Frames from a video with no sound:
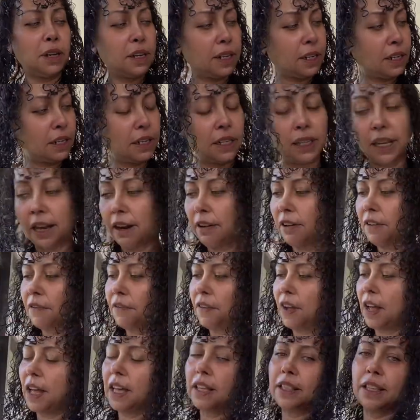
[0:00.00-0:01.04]
We're going to
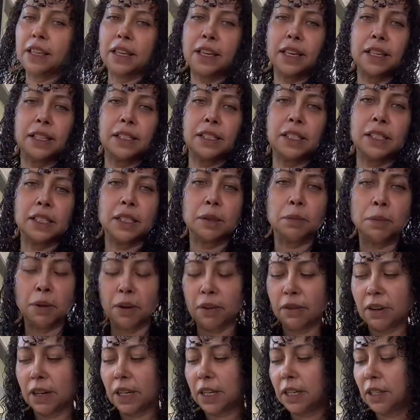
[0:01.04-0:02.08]
clarify these.
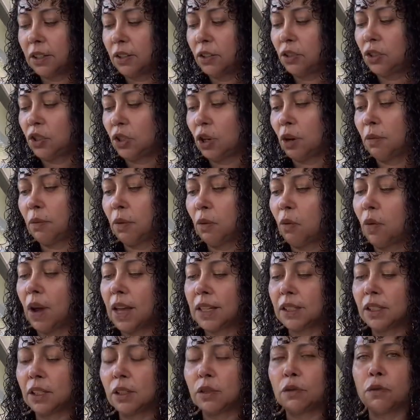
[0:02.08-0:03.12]
Spirit, can you show me,
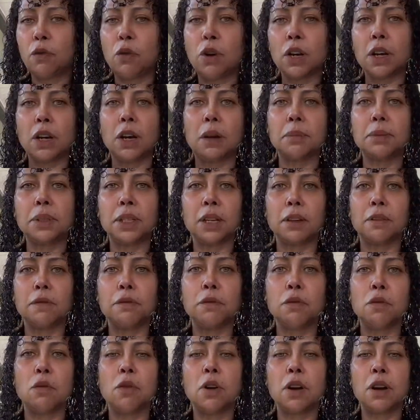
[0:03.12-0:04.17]
why is this Four of Cups here
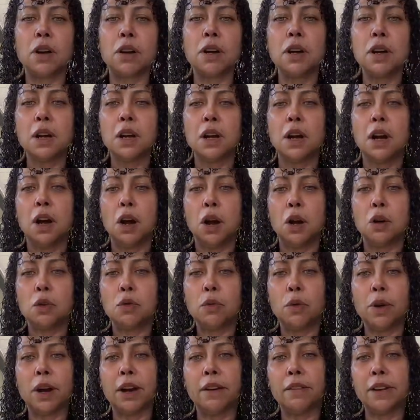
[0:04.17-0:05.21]
for
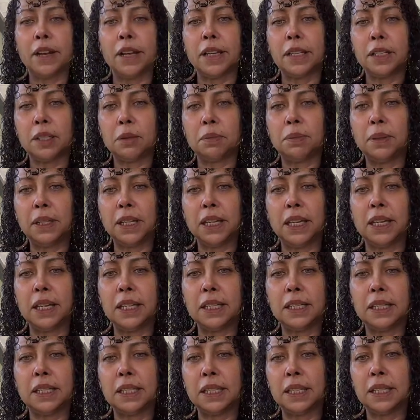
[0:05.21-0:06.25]
Aquarius,
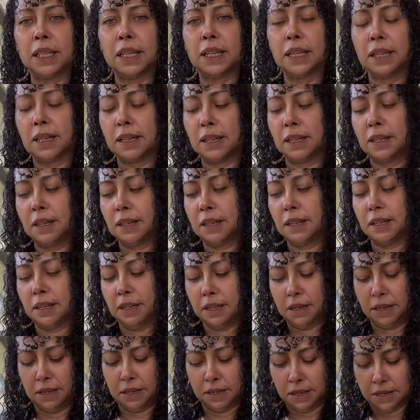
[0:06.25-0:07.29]
please?
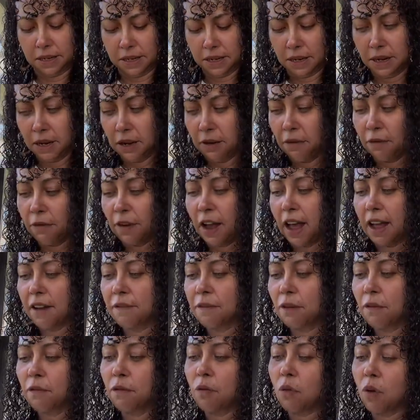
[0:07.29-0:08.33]

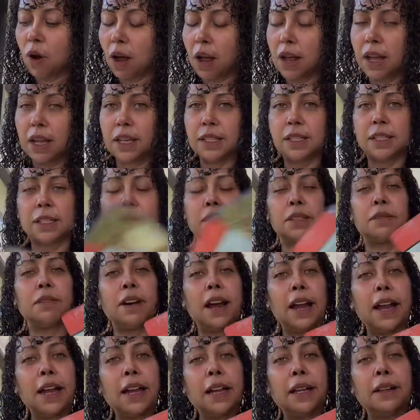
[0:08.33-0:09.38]
Five of Wands,
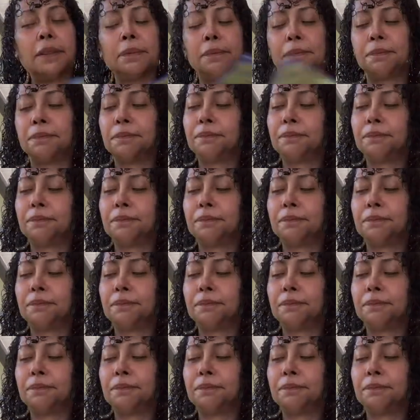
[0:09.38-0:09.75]
right?